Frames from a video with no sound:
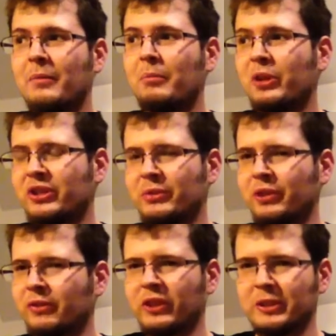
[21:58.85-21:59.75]
but she was
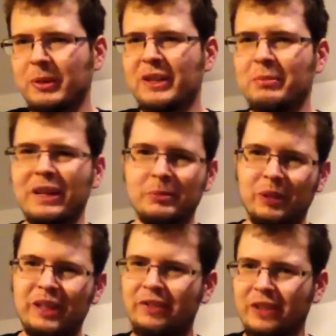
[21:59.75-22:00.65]
looking for an expansion pack to
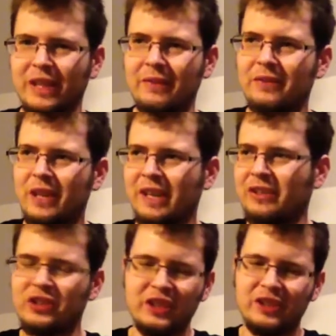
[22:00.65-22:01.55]
play a different game.
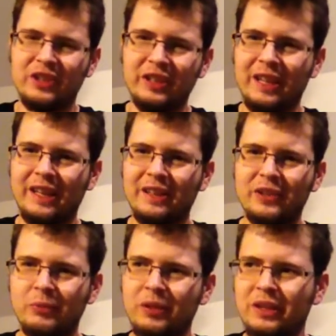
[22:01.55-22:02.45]
And she just didn't like
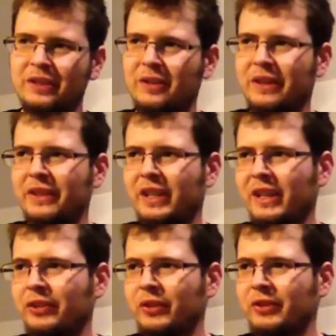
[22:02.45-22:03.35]
this one, and so I said, hey,
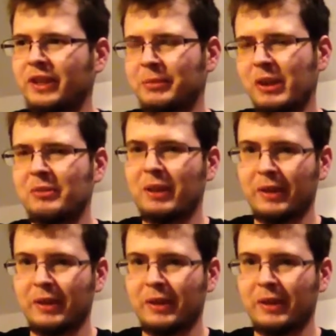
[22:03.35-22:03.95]
I'll trade you an expansion